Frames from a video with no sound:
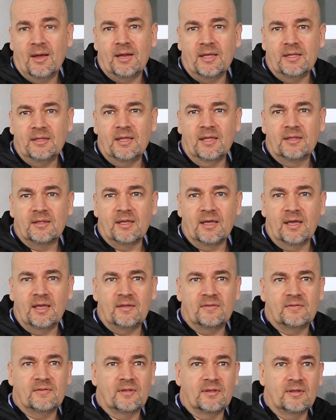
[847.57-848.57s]
in that
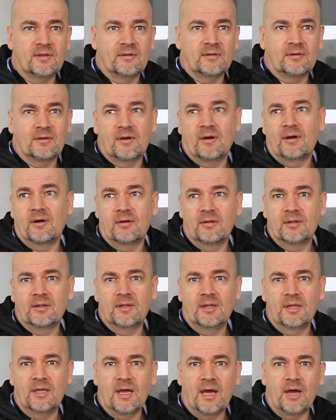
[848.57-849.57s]
case, uh,
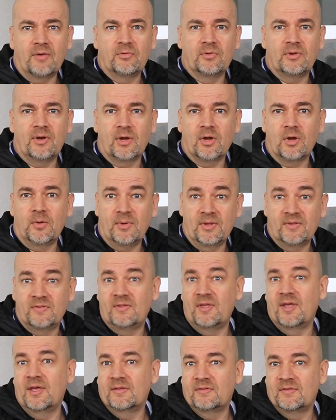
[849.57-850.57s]
currently I would recommend
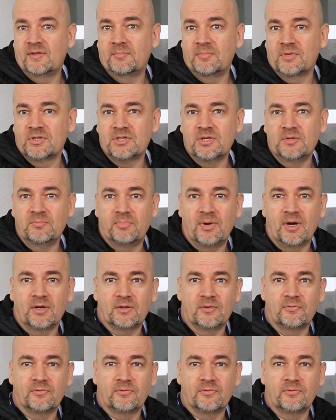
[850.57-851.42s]
CNC machine part,